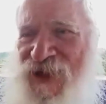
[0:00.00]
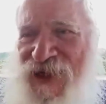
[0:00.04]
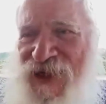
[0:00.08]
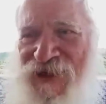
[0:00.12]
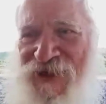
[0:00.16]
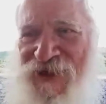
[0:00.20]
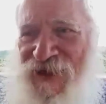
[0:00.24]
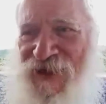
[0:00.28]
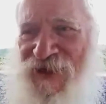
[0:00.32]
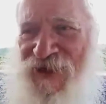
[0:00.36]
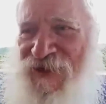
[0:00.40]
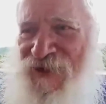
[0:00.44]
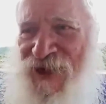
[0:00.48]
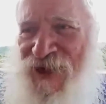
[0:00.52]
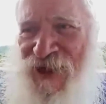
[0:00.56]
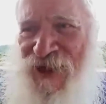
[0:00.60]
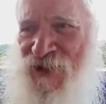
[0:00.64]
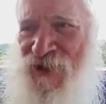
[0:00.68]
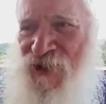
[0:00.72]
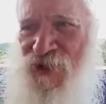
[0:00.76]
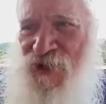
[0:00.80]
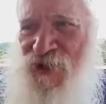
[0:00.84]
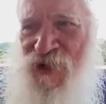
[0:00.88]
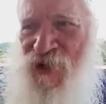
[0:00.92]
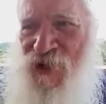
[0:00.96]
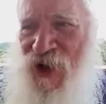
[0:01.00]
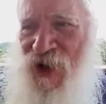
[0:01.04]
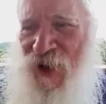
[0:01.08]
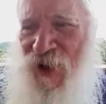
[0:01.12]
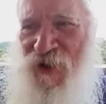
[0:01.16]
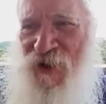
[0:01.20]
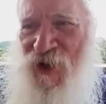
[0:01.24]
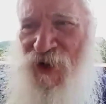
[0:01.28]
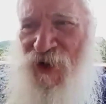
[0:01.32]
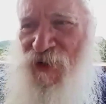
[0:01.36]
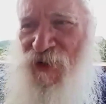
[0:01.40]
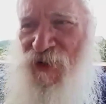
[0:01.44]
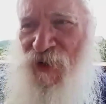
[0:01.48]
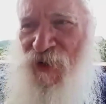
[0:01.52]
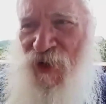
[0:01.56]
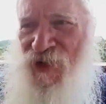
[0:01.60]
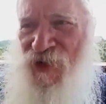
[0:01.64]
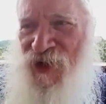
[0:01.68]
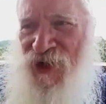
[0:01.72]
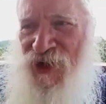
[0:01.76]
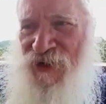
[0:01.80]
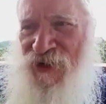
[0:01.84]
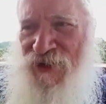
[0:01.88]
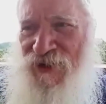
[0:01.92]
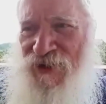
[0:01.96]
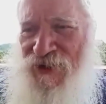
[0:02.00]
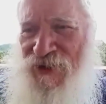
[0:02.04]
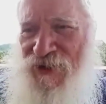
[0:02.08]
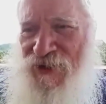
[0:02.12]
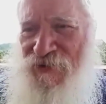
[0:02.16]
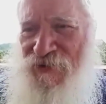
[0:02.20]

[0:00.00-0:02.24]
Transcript: need to tell you who I'm quoting.